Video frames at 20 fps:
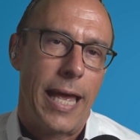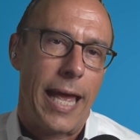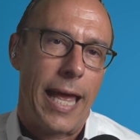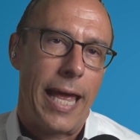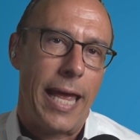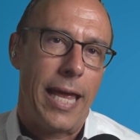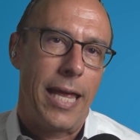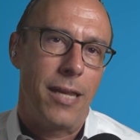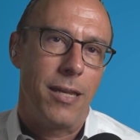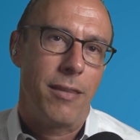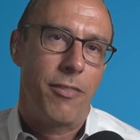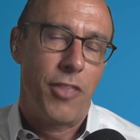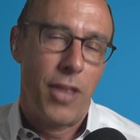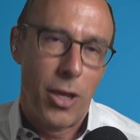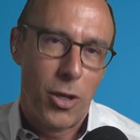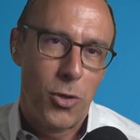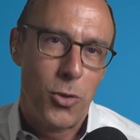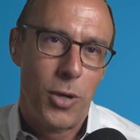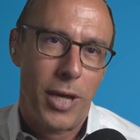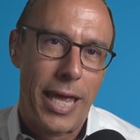And
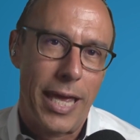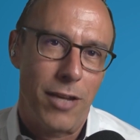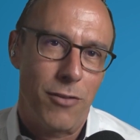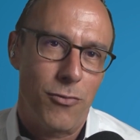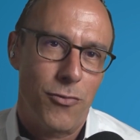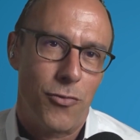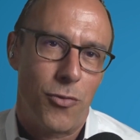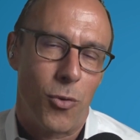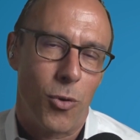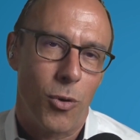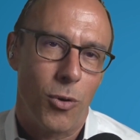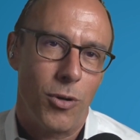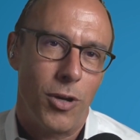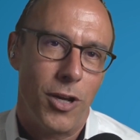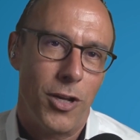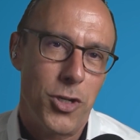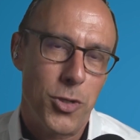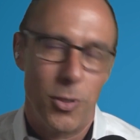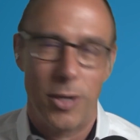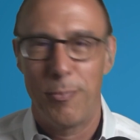thank you again for
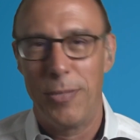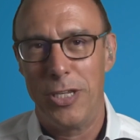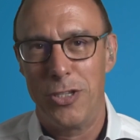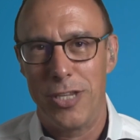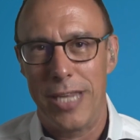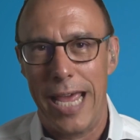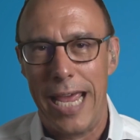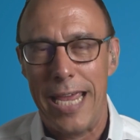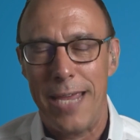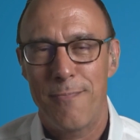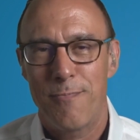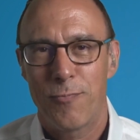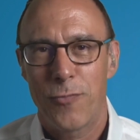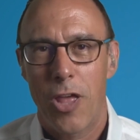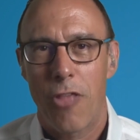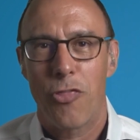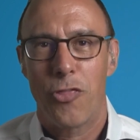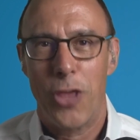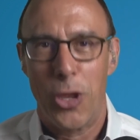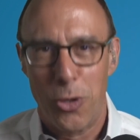joining me today.
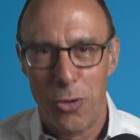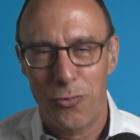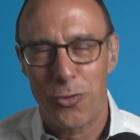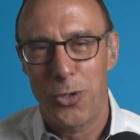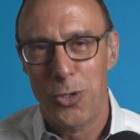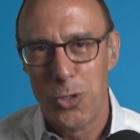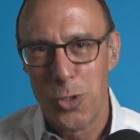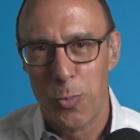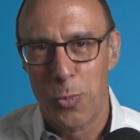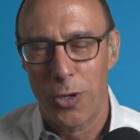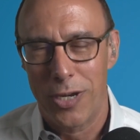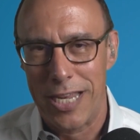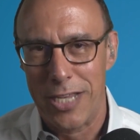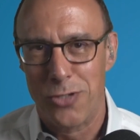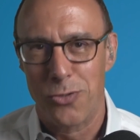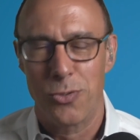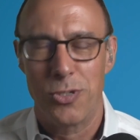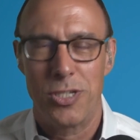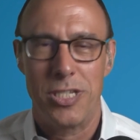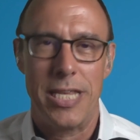Thank you for your support of the
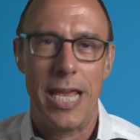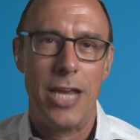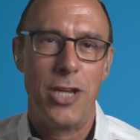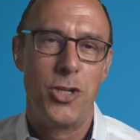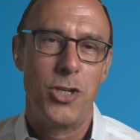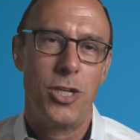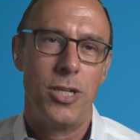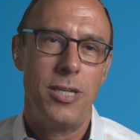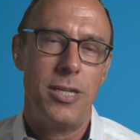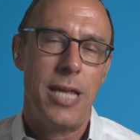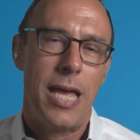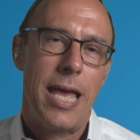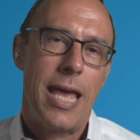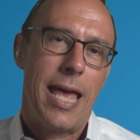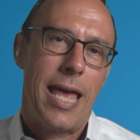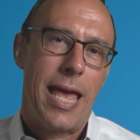association.